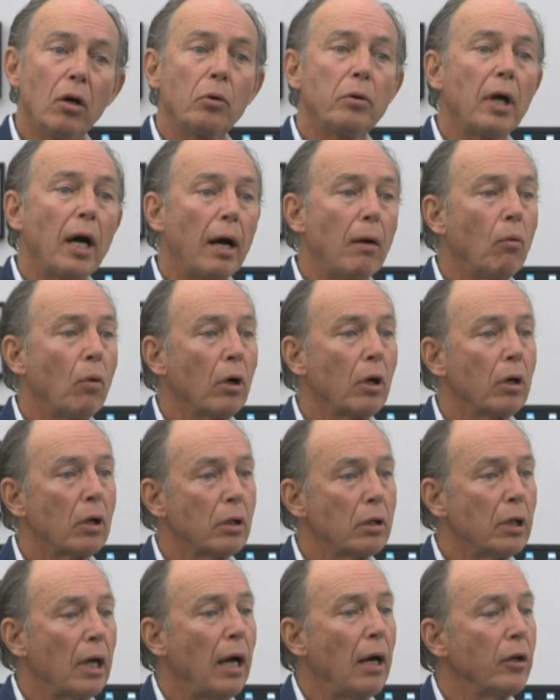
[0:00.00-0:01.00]
ODOT
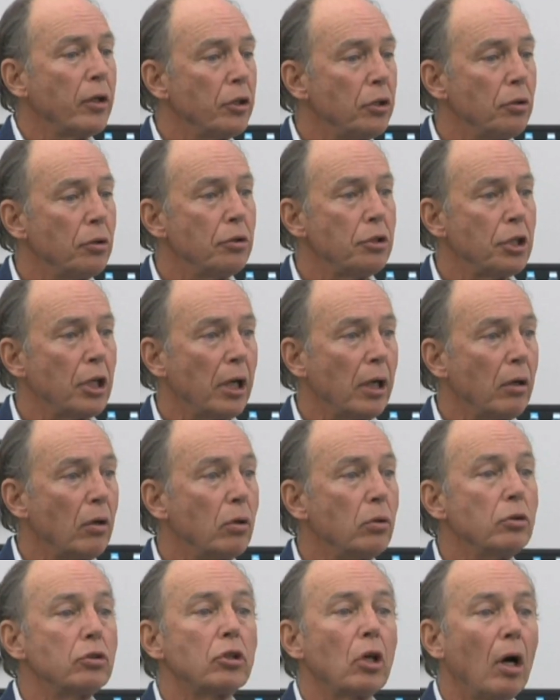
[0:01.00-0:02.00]
worker down in Eugene
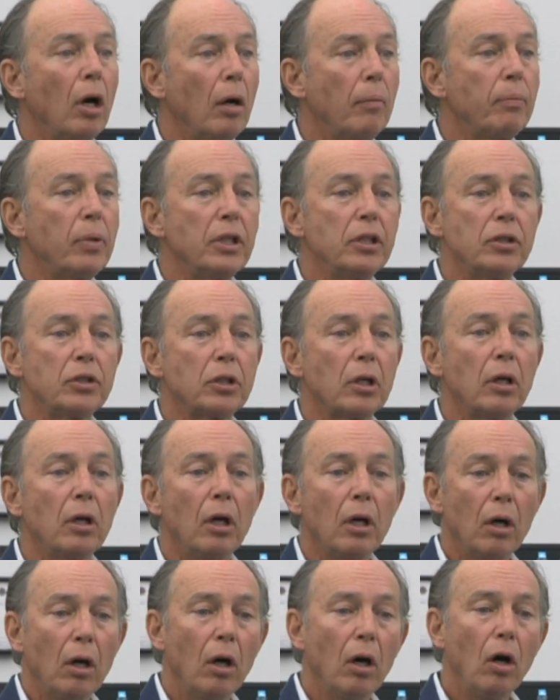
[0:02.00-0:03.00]
who saw a piece of
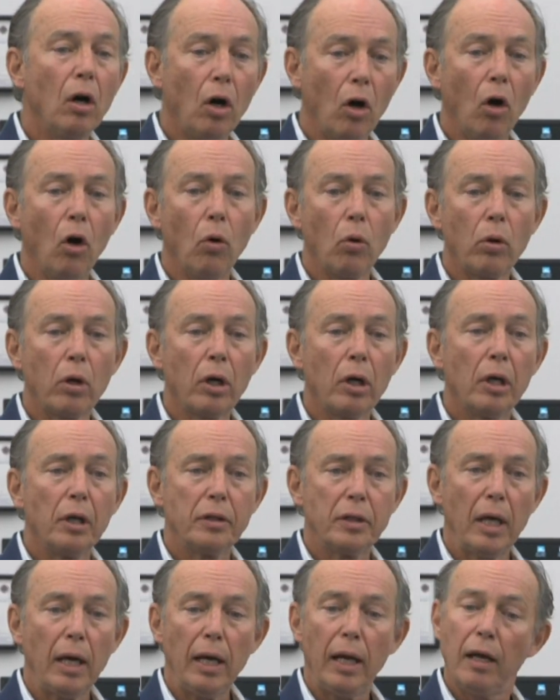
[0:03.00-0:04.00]
oak
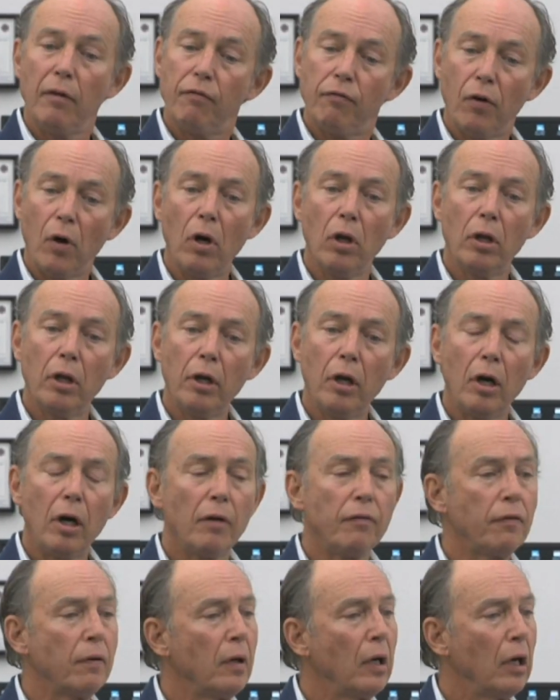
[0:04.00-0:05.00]
that had fallen
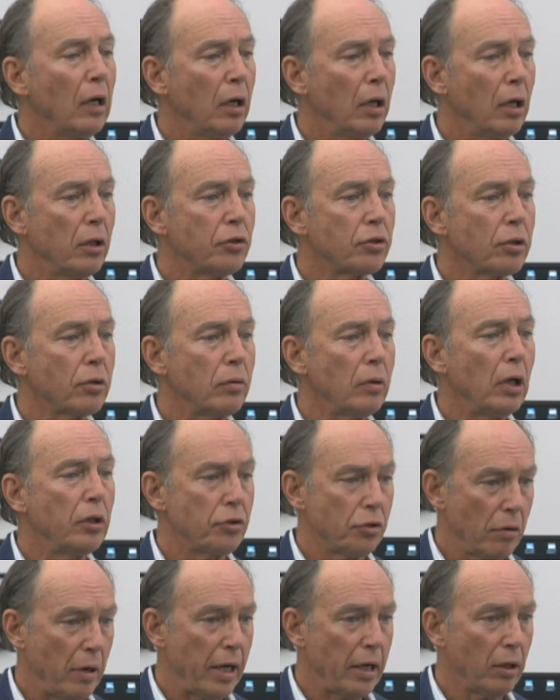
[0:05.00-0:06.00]
off a, a
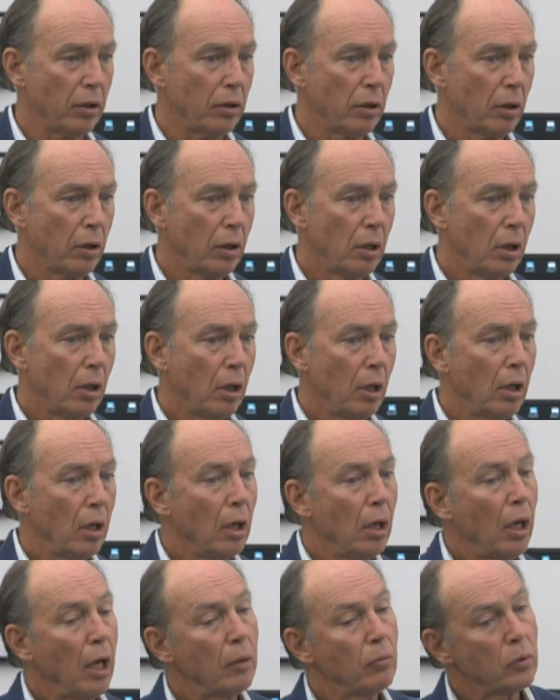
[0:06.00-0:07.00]
trailer
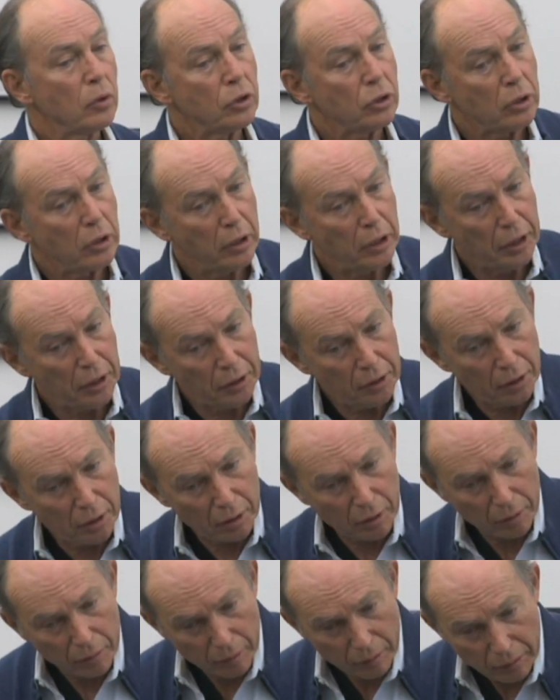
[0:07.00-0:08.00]
and was in
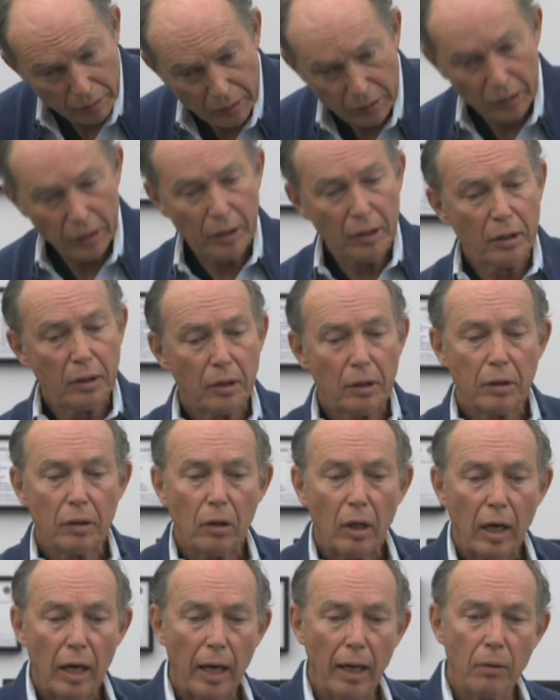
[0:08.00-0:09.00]
the
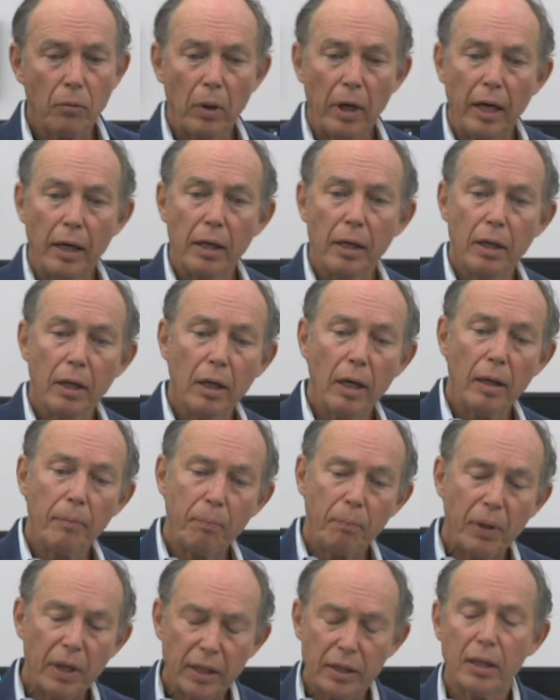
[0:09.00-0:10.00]
highway
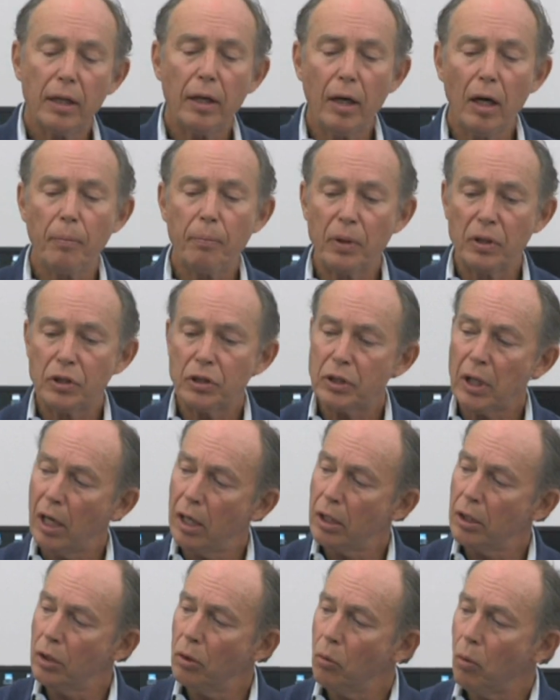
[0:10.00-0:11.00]
and picked it up and
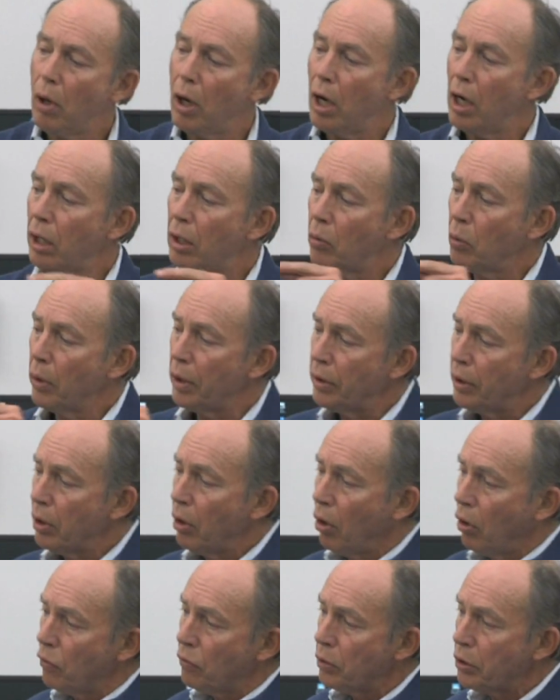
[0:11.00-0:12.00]
started to walk with it
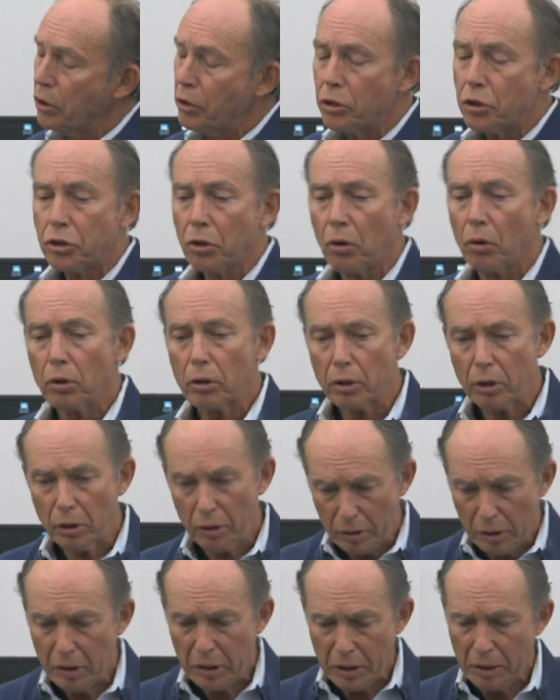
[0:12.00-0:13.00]
over to the shoulder,
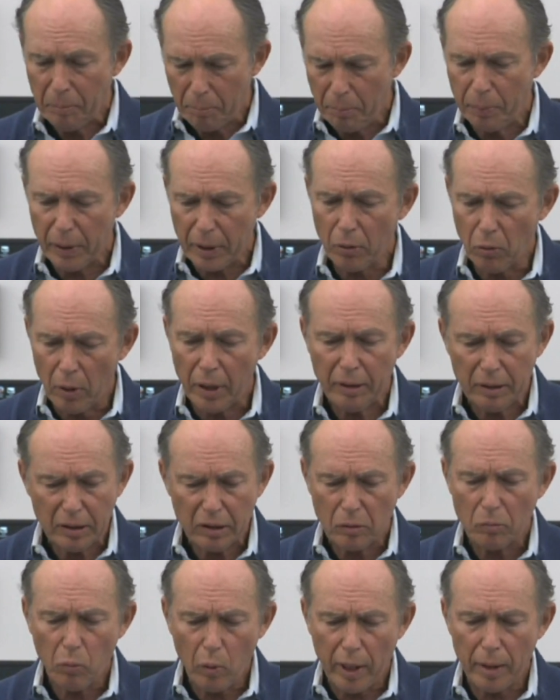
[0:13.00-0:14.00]
big one,
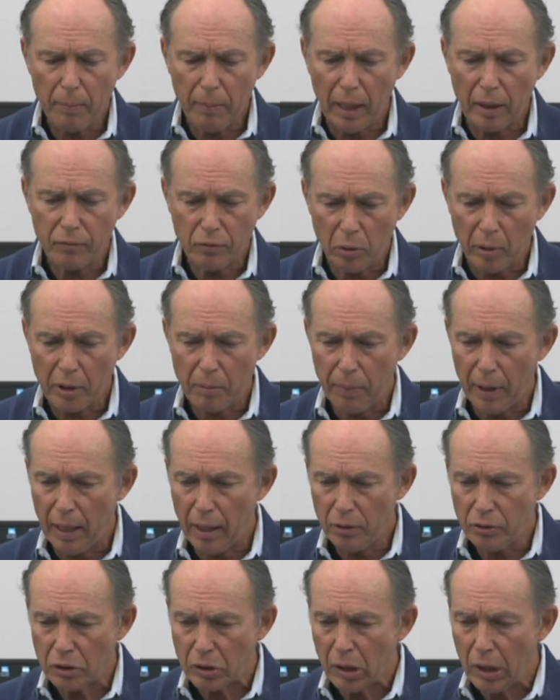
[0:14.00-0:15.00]
weighed about 20
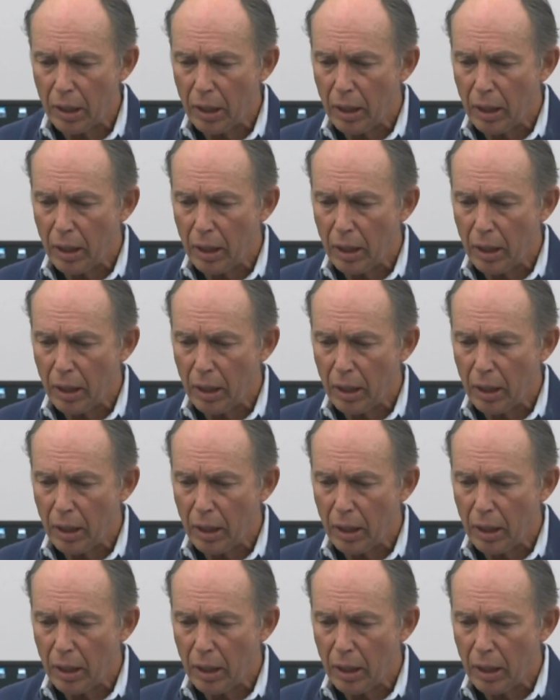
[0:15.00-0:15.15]
pounds.